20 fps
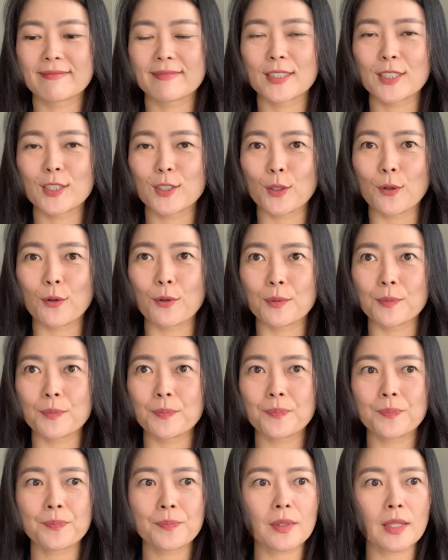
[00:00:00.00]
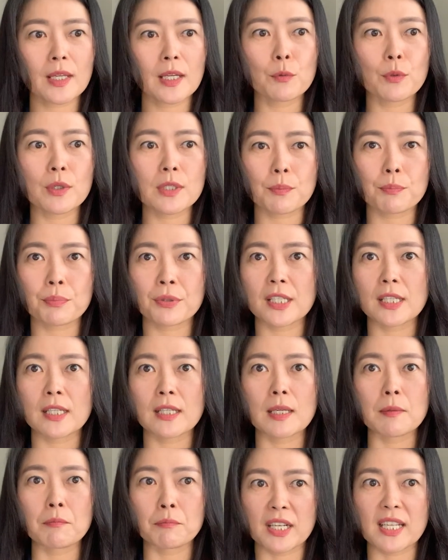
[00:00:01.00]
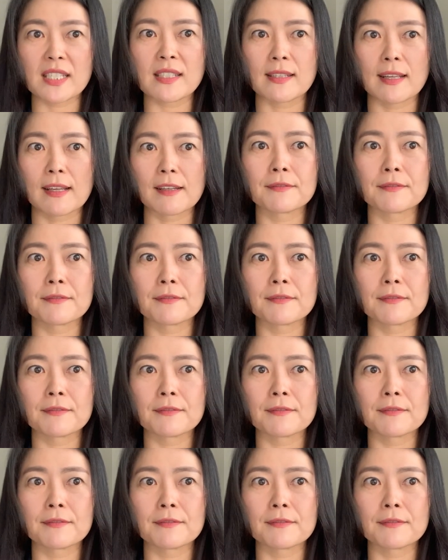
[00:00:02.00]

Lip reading: So it was pretty impressive.